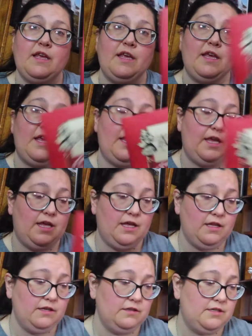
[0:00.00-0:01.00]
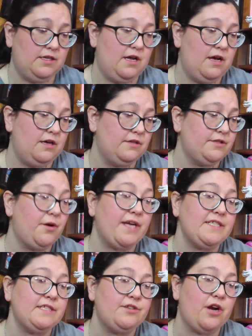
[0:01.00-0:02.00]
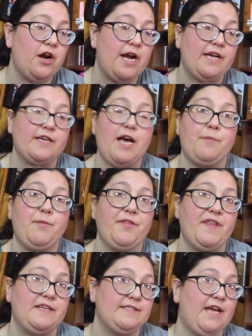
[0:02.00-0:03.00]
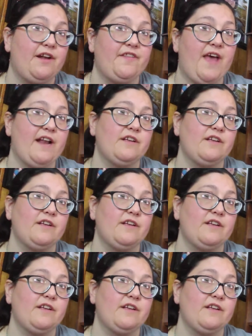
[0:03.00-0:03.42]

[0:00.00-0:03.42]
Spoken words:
And so I did try a couple things out of that,